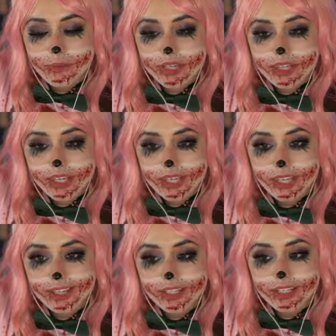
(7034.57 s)
I
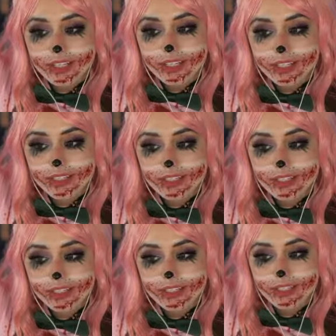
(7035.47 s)
thinking?
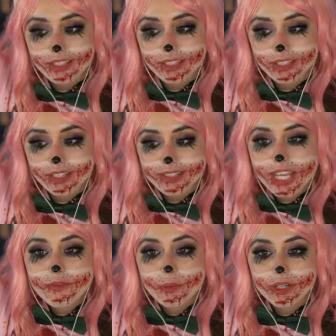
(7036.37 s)

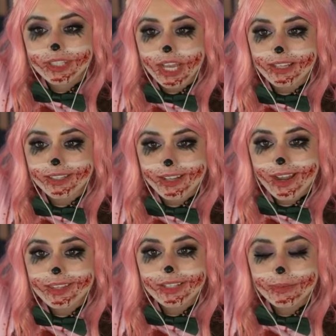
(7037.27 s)
Save the Princess. I
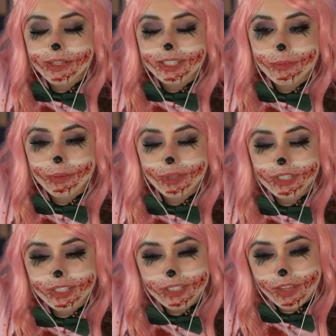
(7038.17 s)
think it's by the same people that
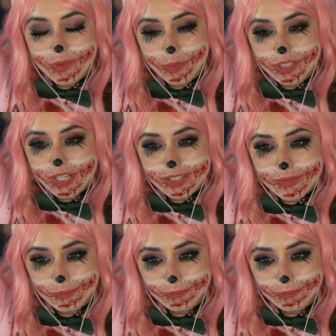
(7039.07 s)
did Save the Princess.